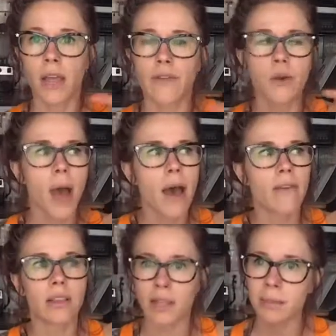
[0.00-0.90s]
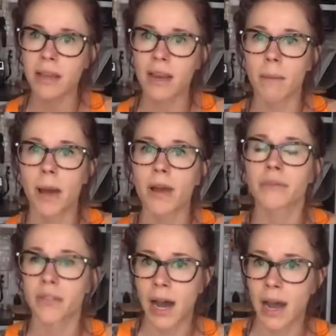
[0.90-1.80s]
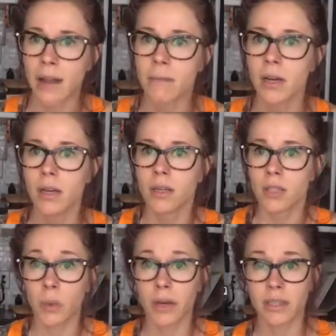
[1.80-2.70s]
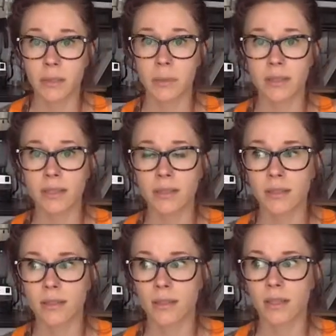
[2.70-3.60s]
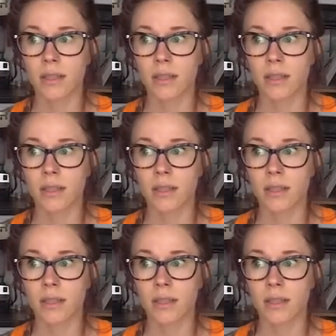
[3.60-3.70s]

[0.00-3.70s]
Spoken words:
If you have a limited amount of time to work this business,